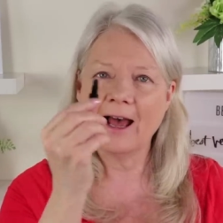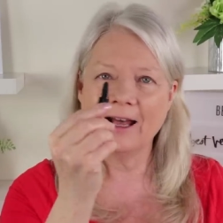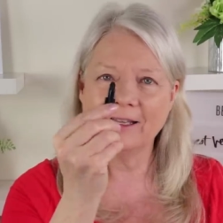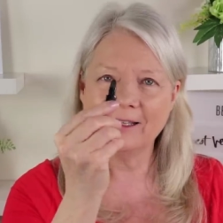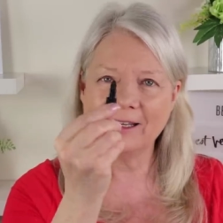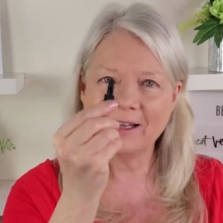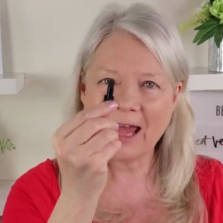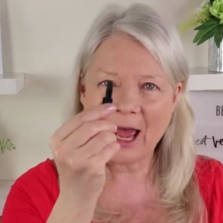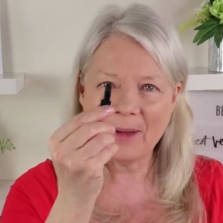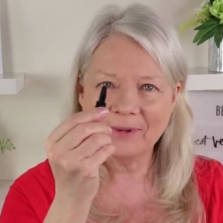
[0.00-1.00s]
a little
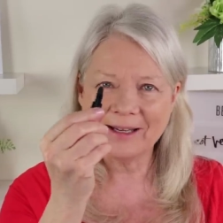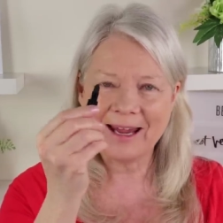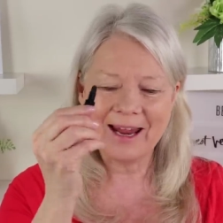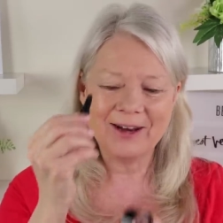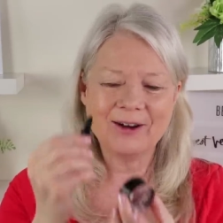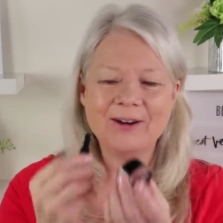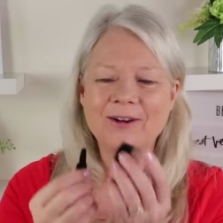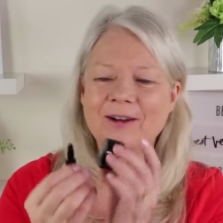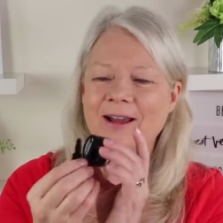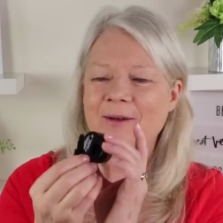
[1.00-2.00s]

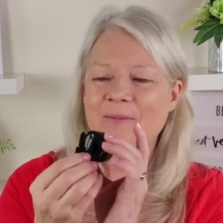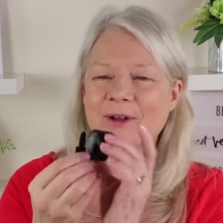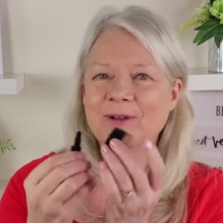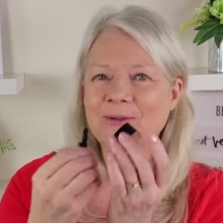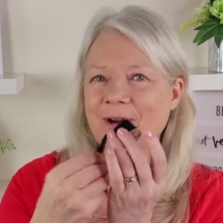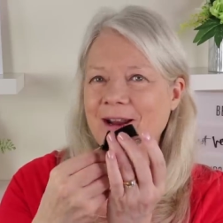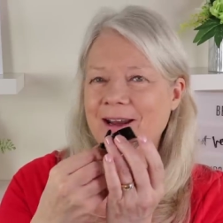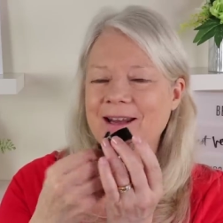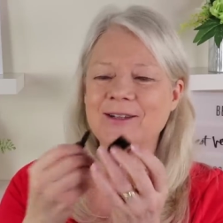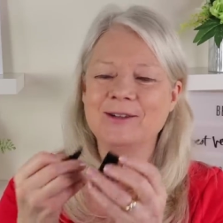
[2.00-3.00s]
applicator built right
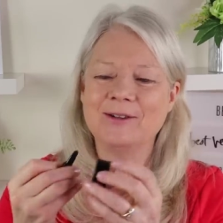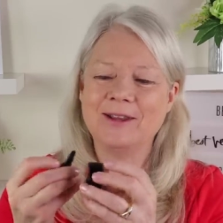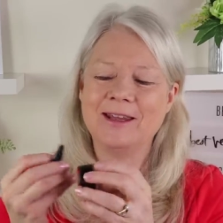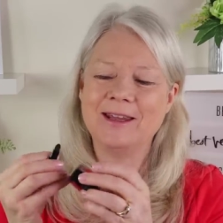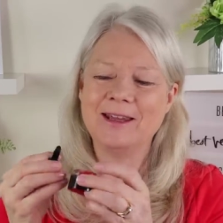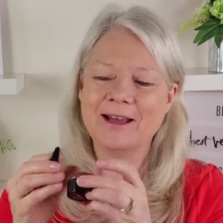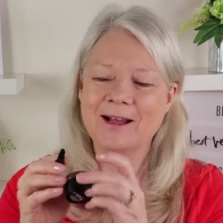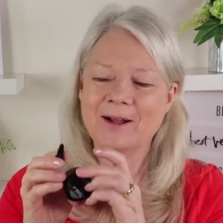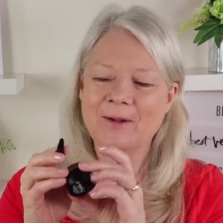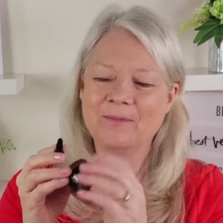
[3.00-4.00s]
into the,
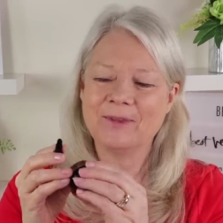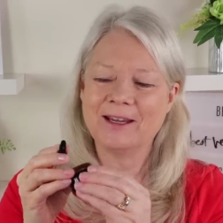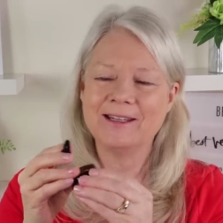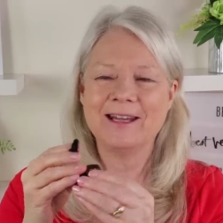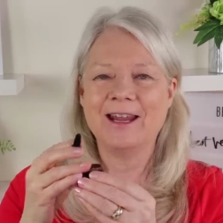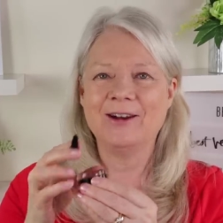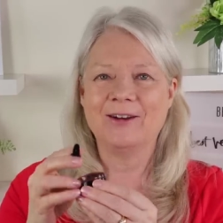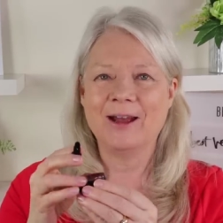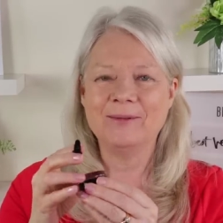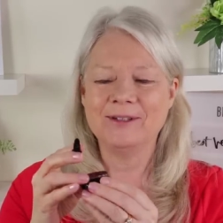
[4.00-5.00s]
um, the container.
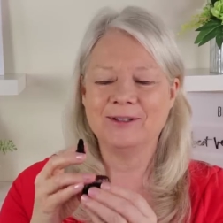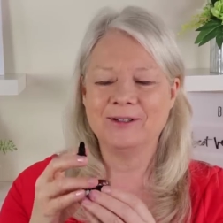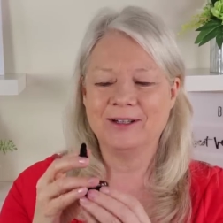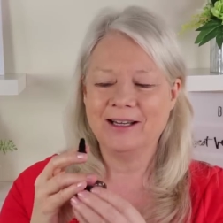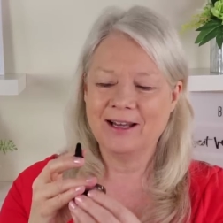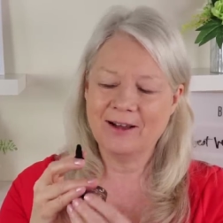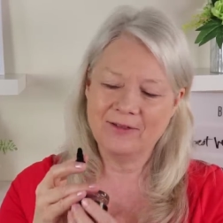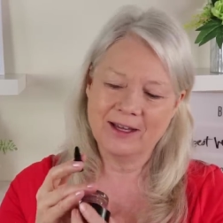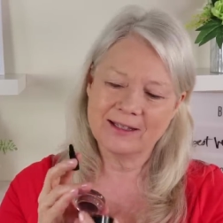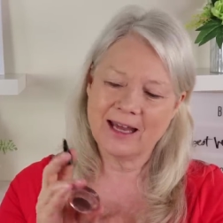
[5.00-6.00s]
Absolutely
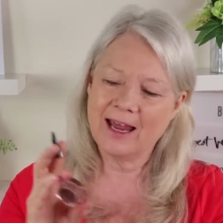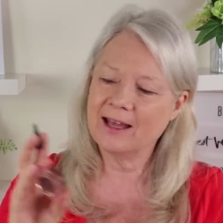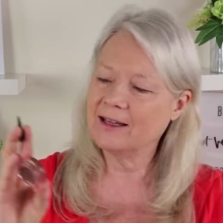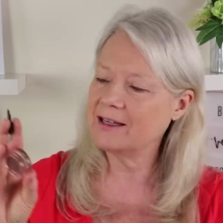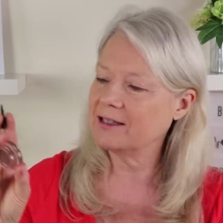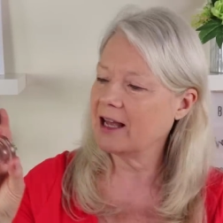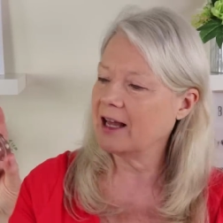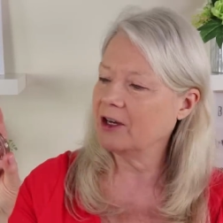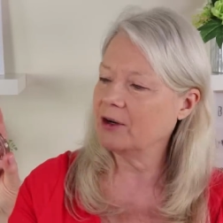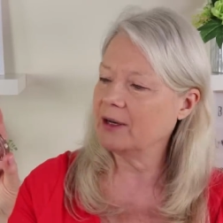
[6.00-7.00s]
love this. And this
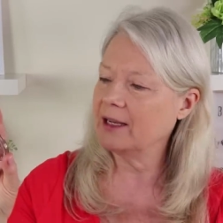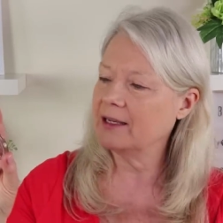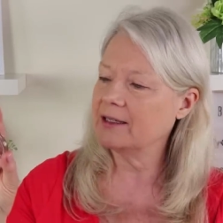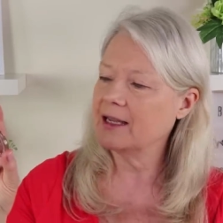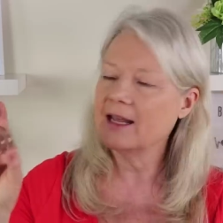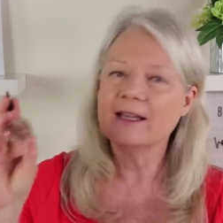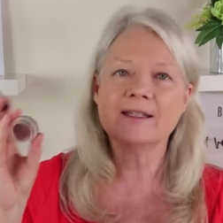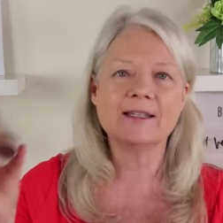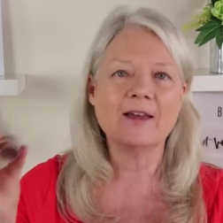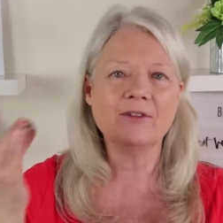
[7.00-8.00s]
color is
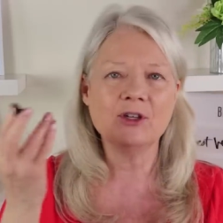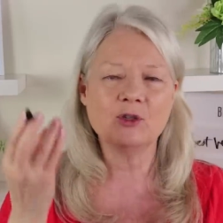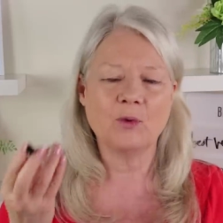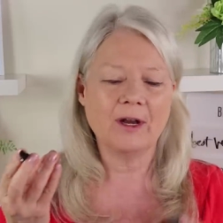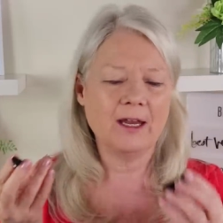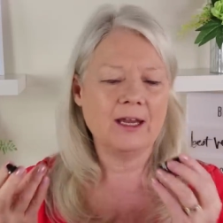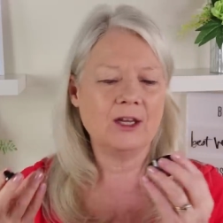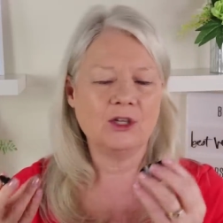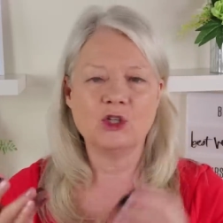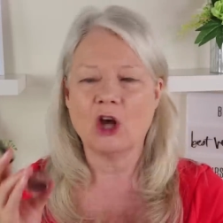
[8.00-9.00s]

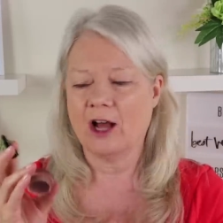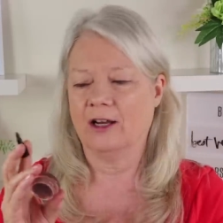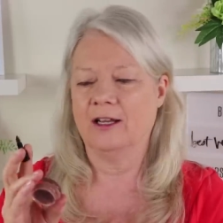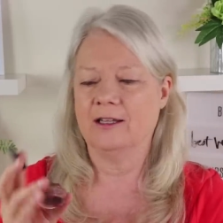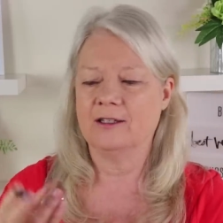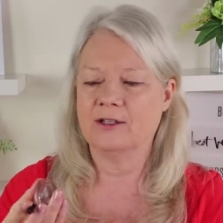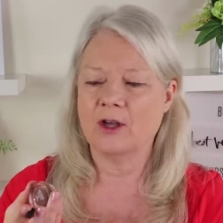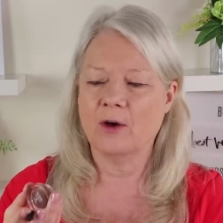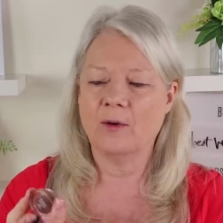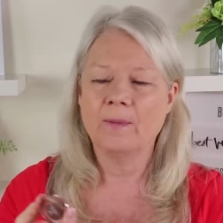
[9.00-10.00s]
720 Chocolate.
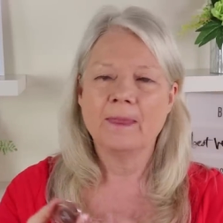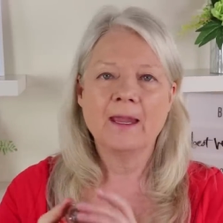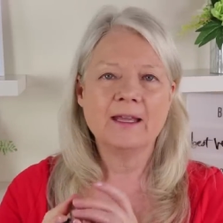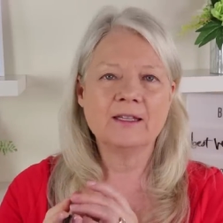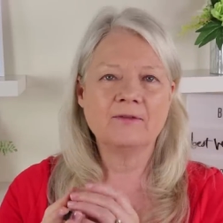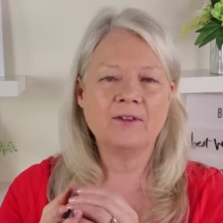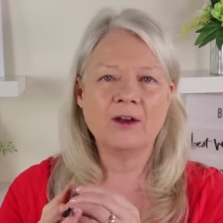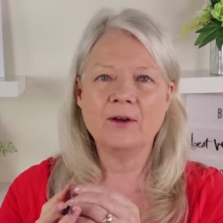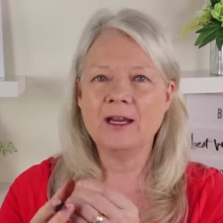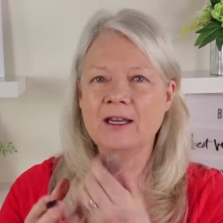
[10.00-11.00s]
So it's a
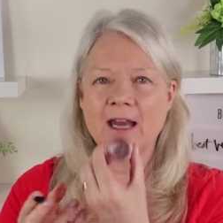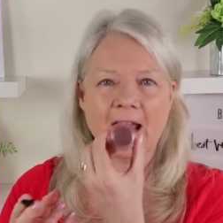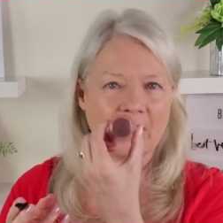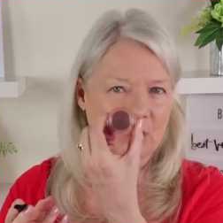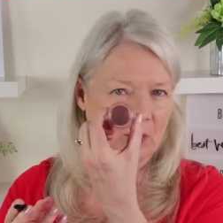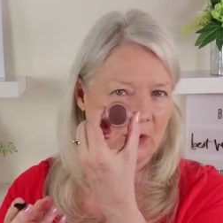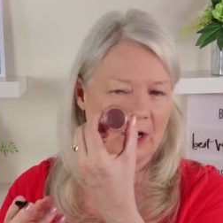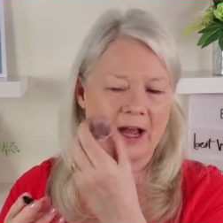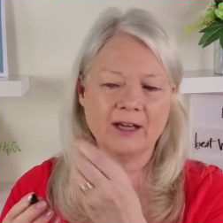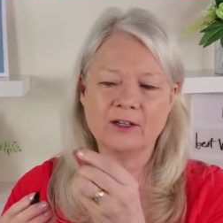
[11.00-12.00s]
very natural
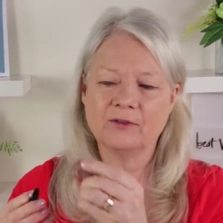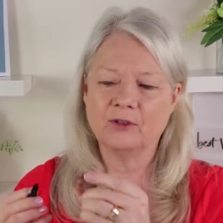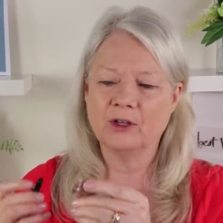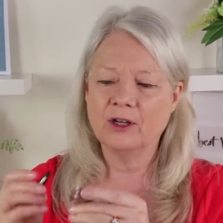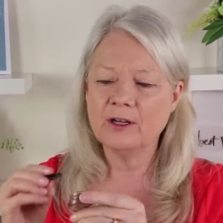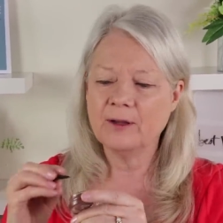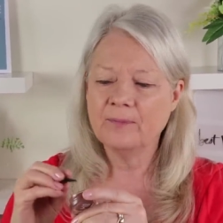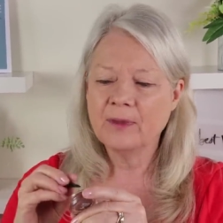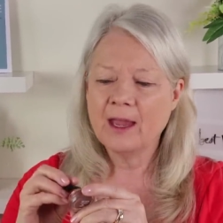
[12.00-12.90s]
kind of look.